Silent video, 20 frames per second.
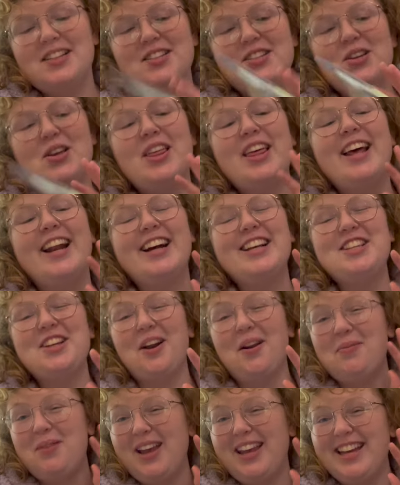So I
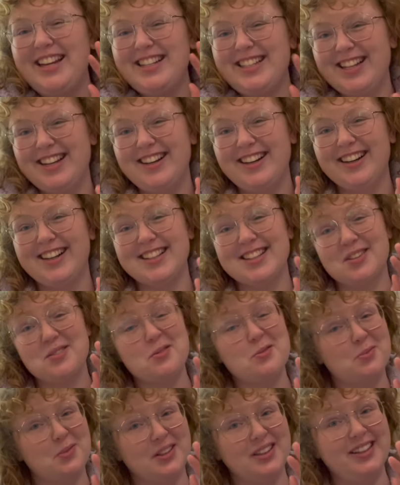started making dinner because I
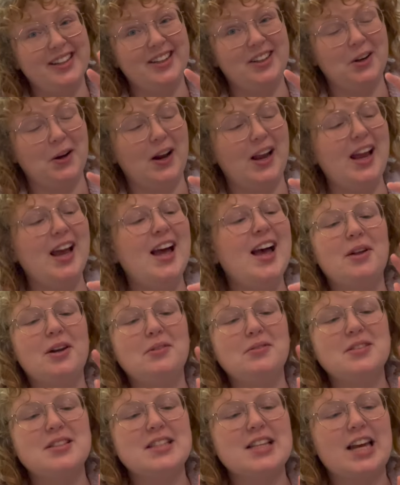was really hungry. It
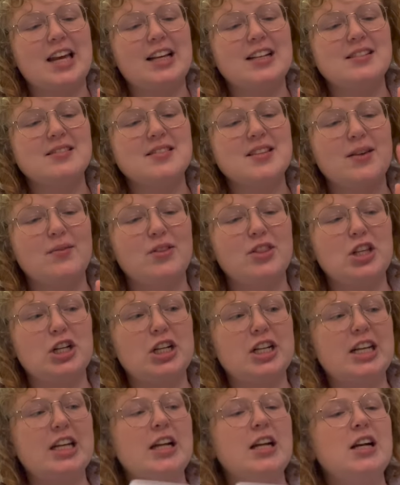was like
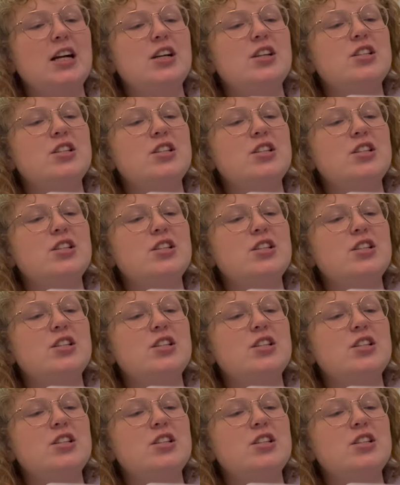7.30.